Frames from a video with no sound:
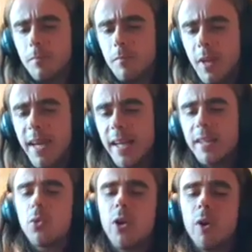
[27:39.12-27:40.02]
he
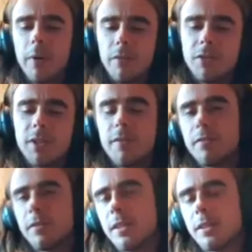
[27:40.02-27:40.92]
did quite a bit of stuff
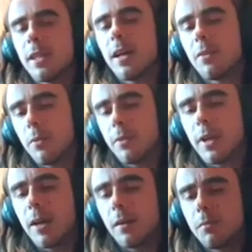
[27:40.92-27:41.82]
down south with
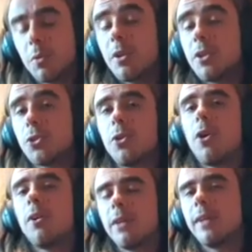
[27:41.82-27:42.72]
certainly Stewart
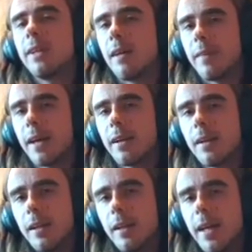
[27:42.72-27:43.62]
Island. He really loved that.
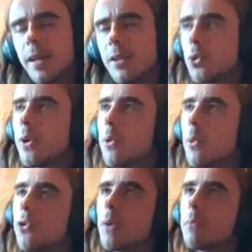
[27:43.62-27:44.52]
He did
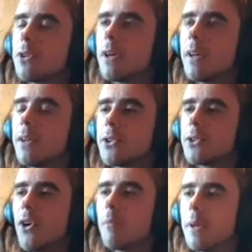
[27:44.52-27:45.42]
21 trips there in his
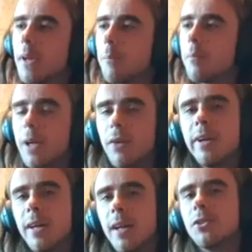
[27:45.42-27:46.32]
time, and he
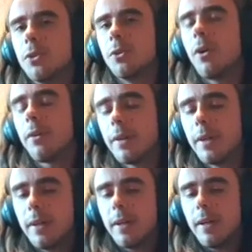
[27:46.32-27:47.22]
really loved Stewart Island,
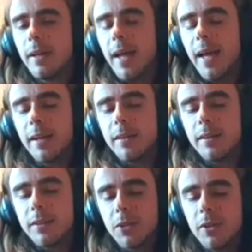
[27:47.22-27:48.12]

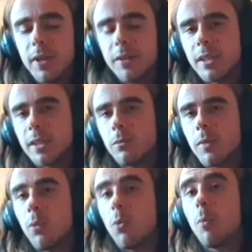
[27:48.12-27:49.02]
and certainly hunting
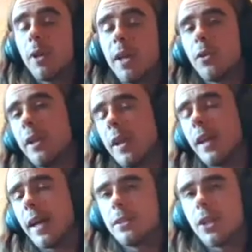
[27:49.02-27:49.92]
wapiti in the early
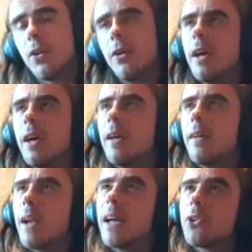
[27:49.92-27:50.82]
days. So
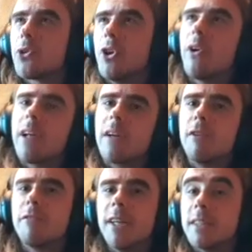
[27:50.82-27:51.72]
the late sort of
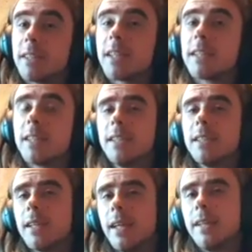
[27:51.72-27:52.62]
1950s and 60s,
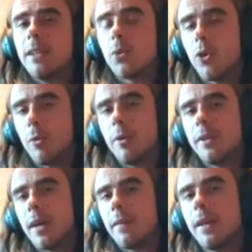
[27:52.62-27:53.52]
he did quite a bit
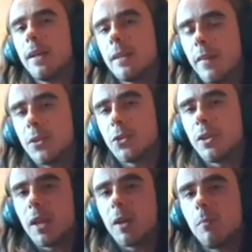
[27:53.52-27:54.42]
down there. And they sort
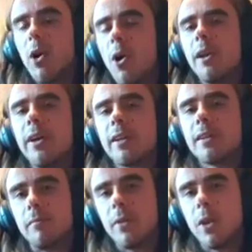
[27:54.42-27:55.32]
of started pioneering
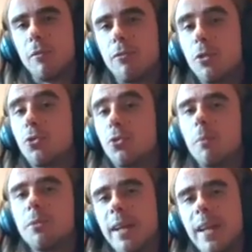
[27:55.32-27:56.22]
the old food
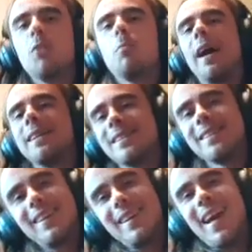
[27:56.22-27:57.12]
drops out of airplanes.
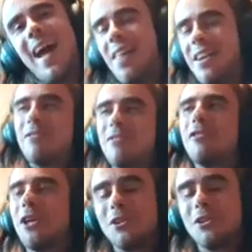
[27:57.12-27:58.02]
Mm-hmm. They did have a
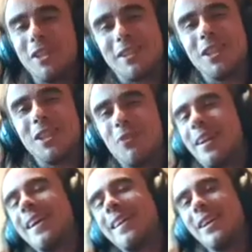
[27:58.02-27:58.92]
very good success rate.
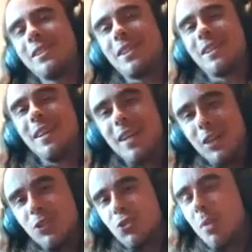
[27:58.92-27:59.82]
They used to
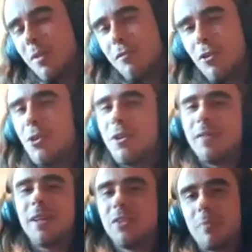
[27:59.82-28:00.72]
drop their food
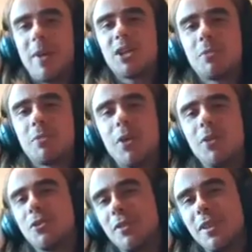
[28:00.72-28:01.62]
and they'd smash
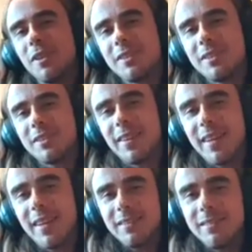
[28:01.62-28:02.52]
most of it. So
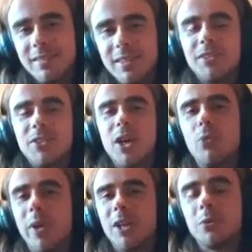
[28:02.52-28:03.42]
they had to go
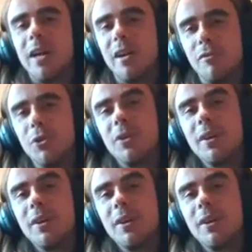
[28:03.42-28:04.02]
weeks without food.